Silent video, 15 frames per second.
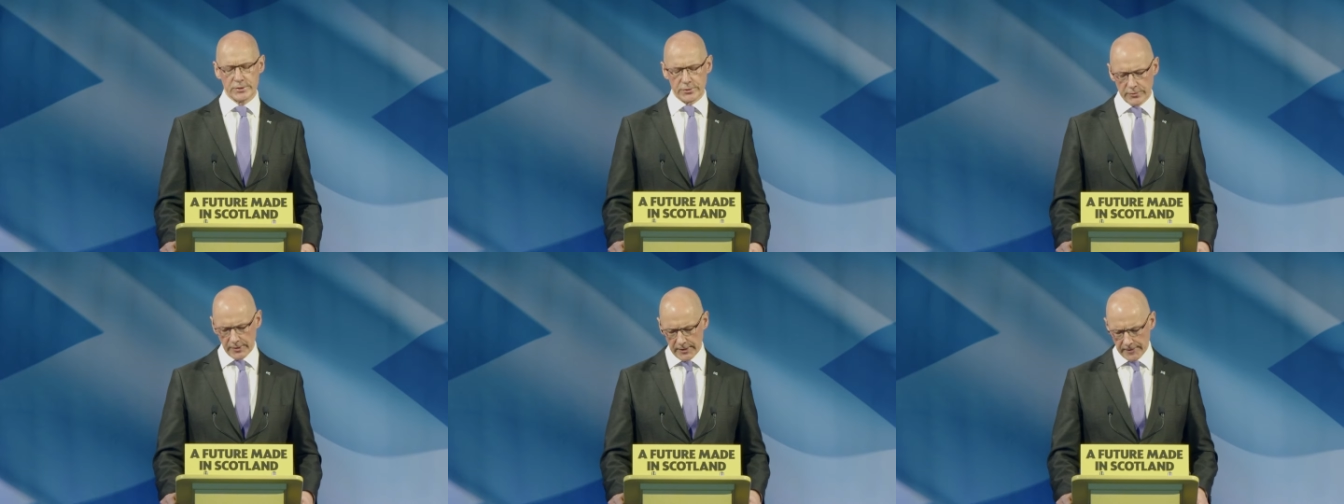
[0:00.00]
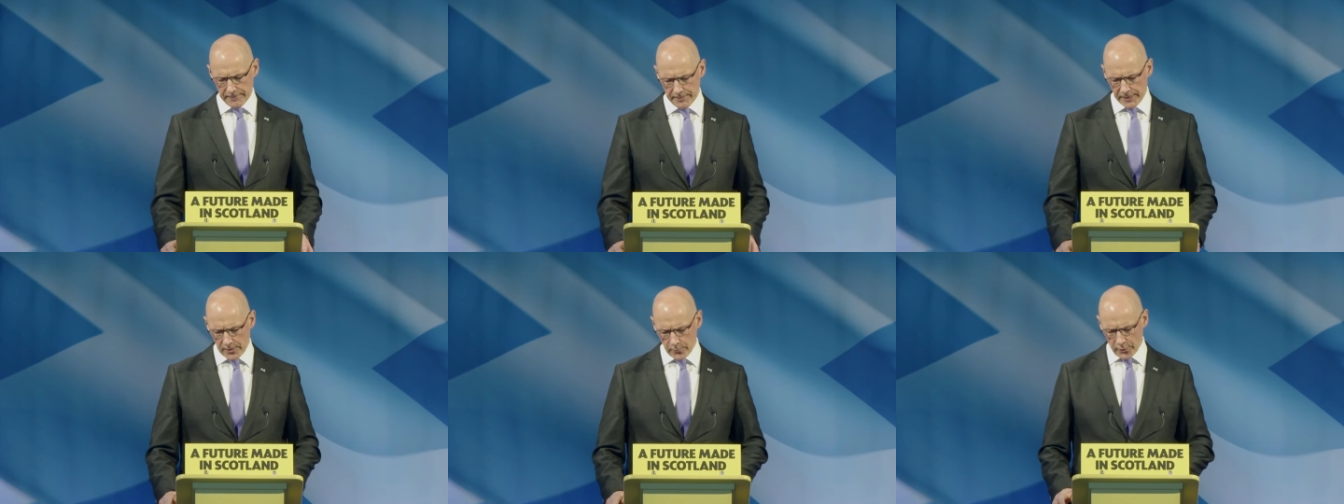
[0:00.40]
So
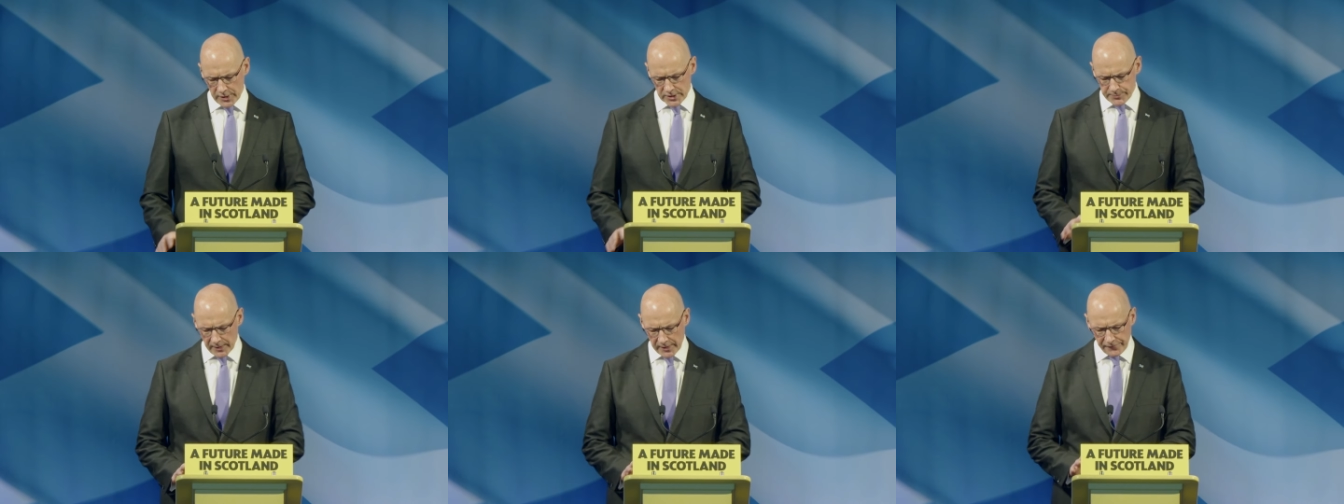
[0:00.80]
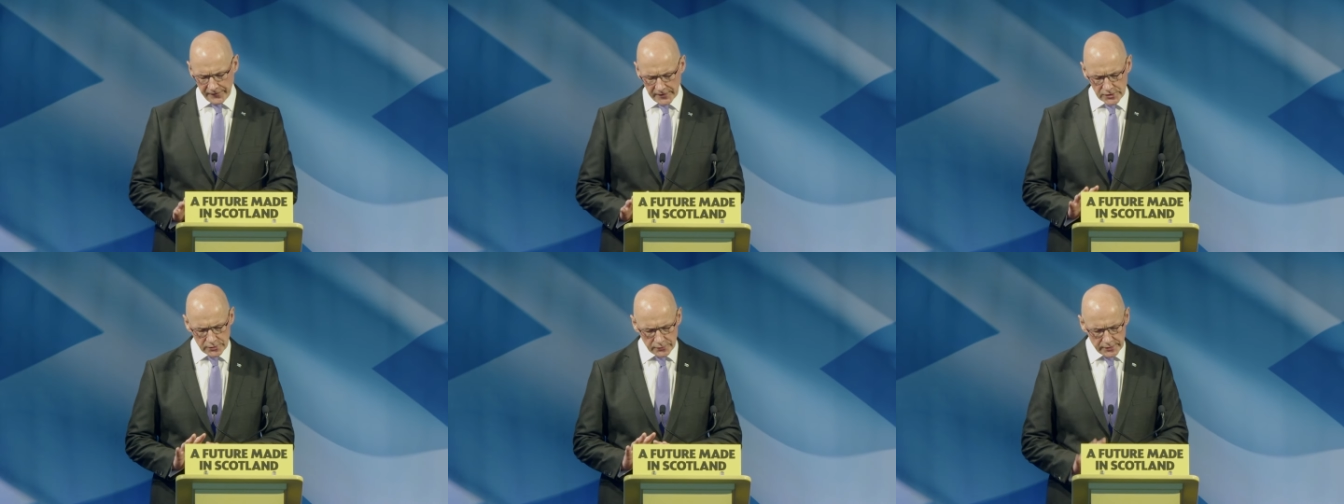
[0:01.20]
what this
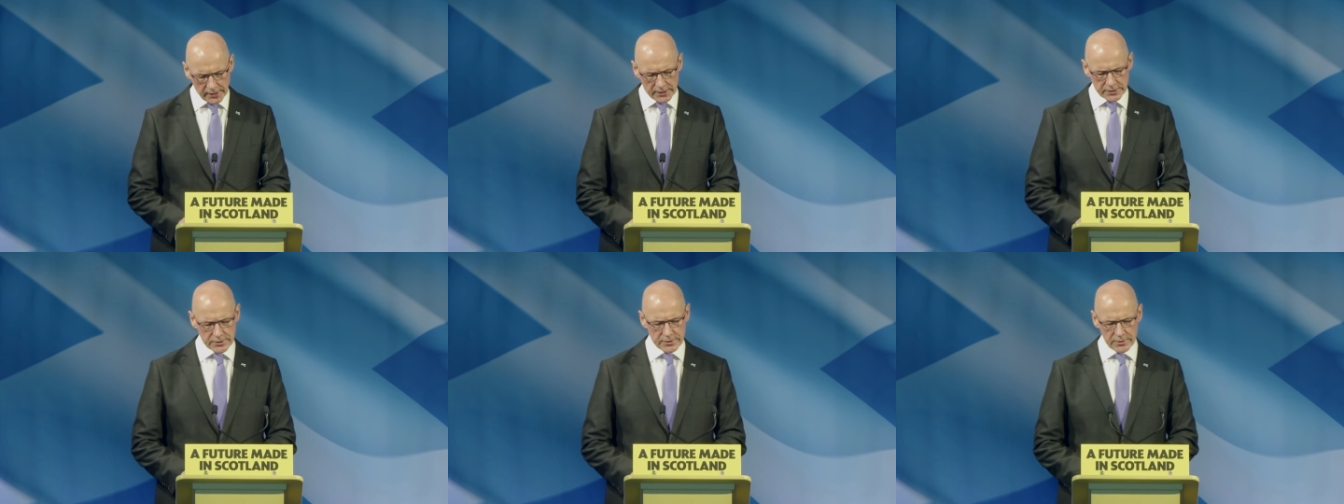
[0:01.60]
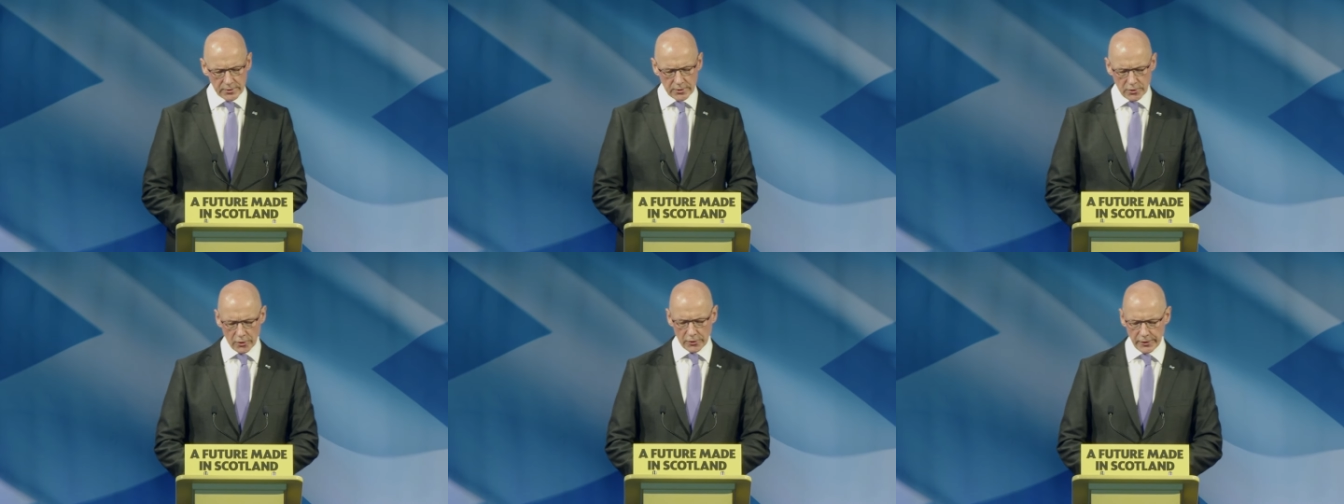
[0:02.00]
manifesto does,
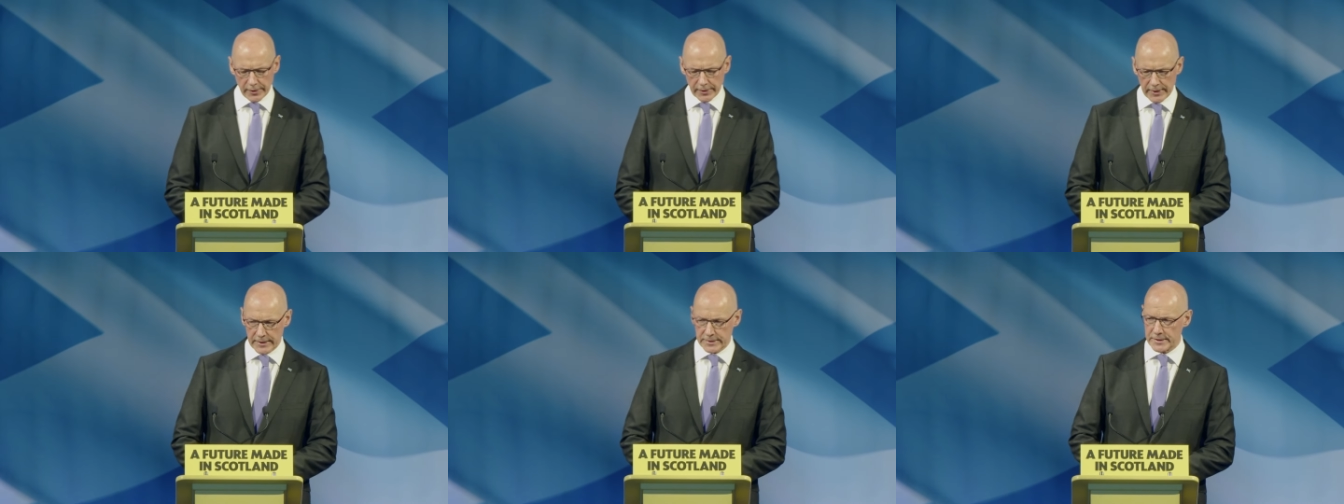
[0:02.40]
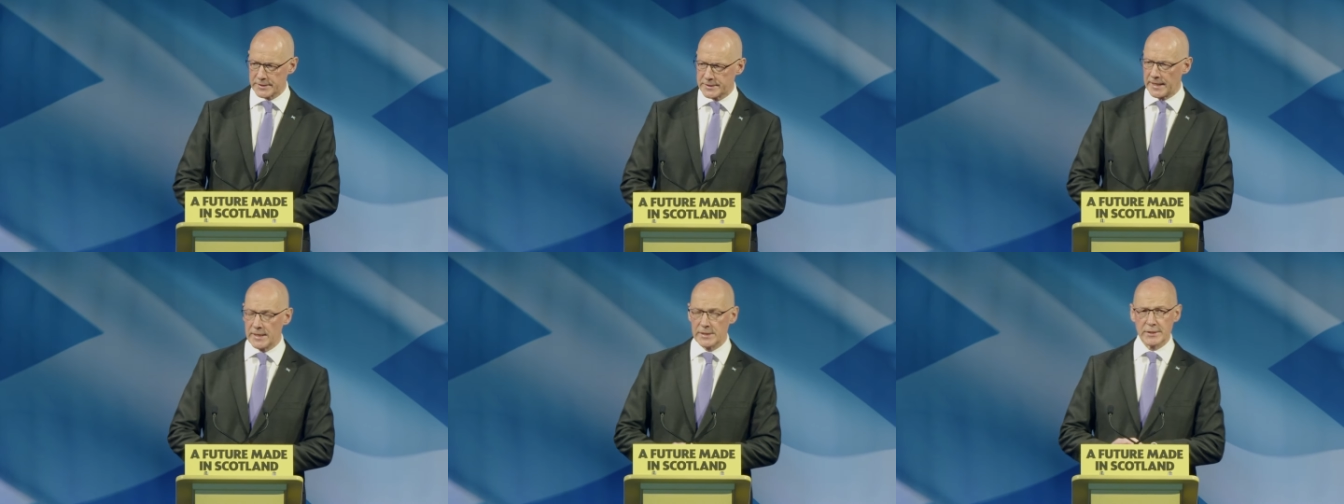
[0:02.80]
Connor, is it
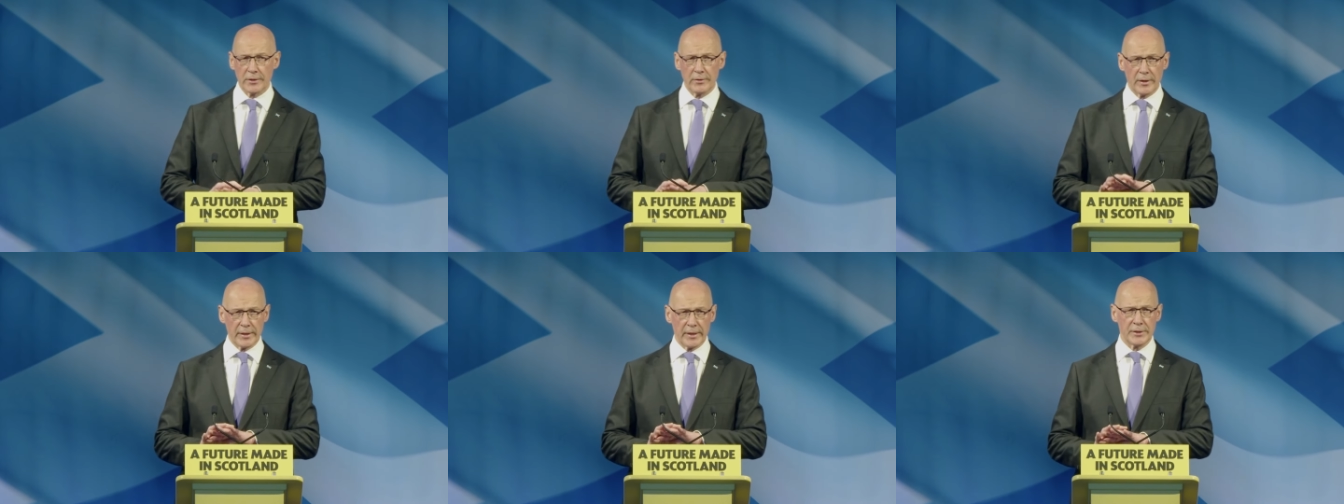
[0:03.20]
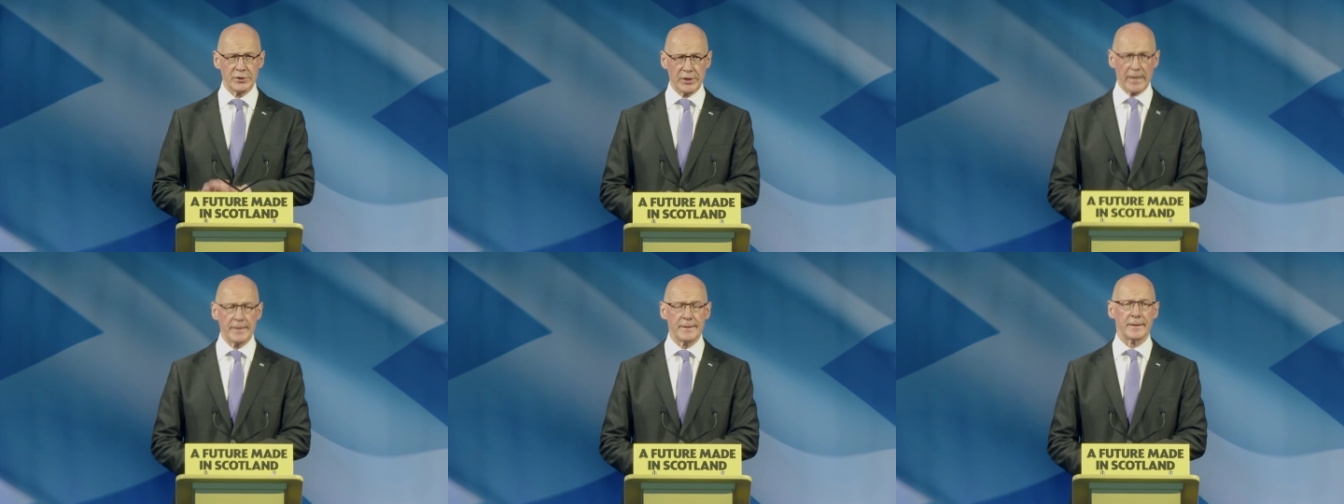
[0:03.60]
sets out an
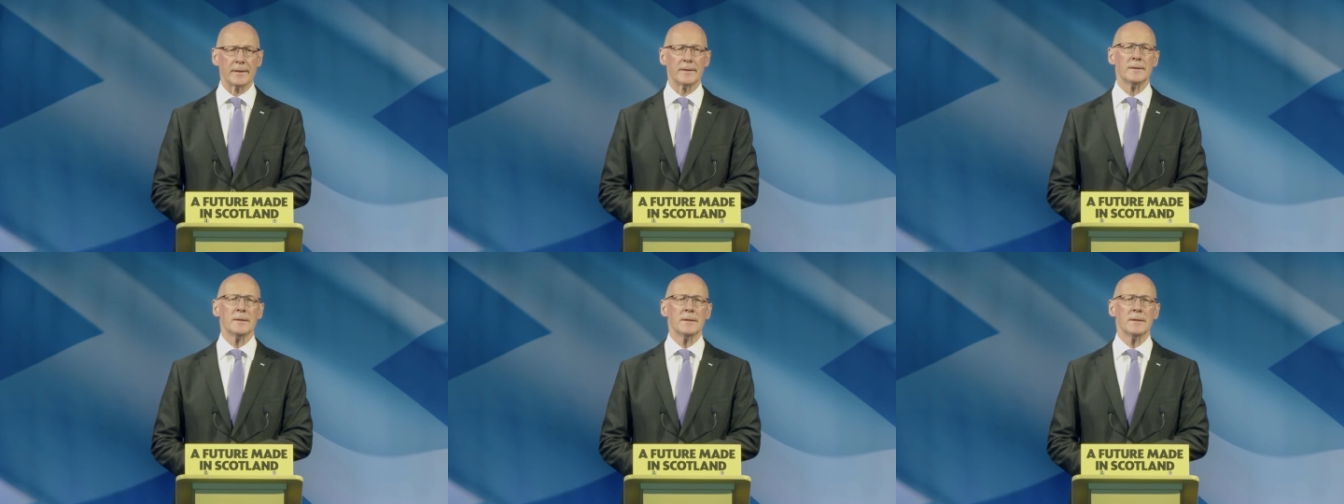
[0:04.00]
agenda